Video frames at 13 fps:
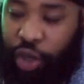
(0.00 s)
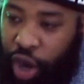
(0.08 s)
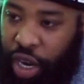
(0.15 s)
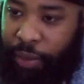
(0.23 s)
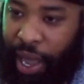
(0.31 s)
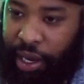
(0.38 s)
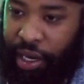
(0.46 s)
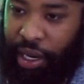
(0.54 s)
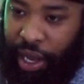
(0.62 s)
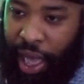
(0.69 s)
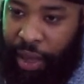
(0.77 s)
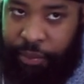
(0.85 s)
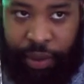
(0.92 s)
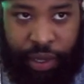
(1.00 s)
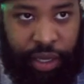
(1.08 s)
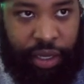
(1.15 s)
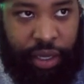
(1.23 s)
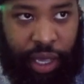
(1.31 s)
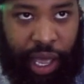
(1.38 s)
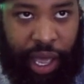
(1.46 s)
talk about it a lot,
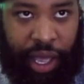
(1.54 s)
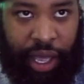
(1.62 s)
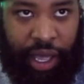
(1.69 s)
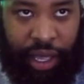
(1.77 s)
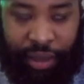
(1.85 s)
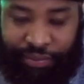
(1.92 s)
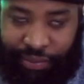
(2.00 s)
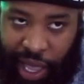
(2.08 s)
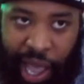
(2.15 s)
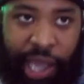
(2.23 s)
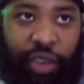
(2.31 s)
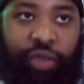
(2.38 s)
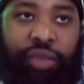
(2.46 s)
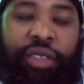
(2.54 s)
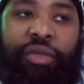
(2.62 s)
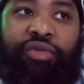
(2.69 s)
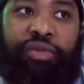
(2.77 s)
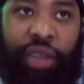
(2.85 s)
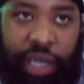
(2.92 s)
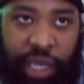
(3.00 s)
but I used to
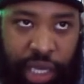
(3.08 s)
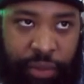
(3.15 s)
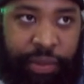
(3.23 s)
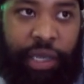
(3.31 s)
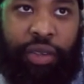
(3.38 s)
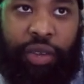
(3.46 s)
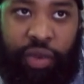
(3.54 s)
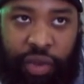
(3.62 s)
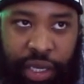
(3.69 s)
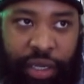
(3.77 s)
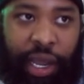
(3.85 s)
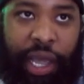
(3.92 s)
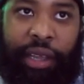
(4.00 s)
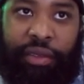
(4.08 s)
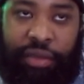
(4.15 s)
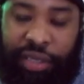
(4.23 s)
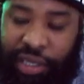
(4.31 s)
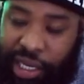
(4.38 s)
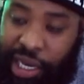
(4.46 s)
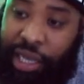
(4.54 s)
really be doing like
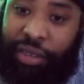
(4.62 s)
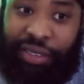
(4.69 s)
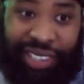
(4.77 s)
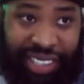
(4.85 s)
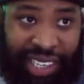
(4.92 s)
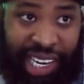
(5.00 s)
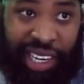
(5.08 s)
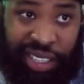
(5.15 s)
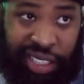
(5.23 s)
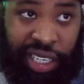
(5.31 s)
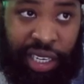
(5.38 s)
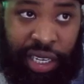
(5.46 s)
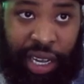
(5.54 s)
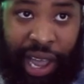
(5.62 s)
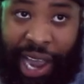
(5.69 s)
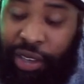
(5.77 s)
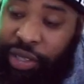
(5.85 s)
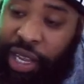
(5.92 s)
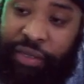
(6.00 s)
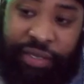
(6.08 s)
sneaker shit.
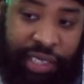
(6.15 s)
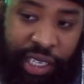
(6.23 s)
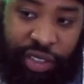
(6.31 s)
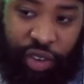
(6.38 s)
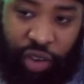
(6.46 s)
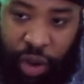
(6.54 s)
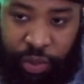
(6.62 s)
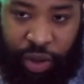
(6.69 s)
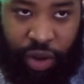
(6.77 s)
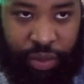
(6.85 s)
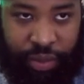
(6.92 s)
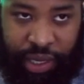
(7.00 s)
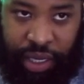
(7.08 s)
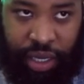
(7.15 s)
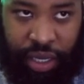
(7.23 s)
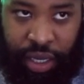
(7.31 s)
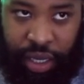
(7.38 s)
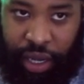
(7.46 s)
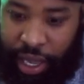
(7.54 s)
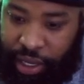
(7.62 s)
I used to have sneakers crumble on me.
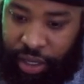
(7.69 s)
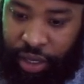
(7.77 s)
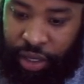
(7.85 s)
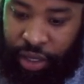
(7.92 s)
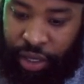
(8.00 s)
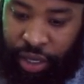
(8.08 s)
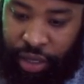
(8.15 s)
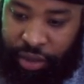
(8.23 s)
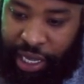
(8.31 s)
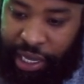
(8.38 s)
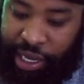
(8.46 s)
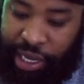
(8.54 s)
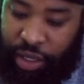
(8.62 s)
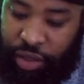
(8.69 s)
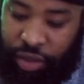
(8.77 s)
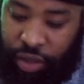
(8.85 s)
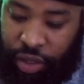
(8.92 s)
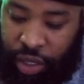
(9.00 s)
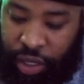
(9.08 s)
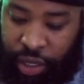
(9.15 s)
Like, they get,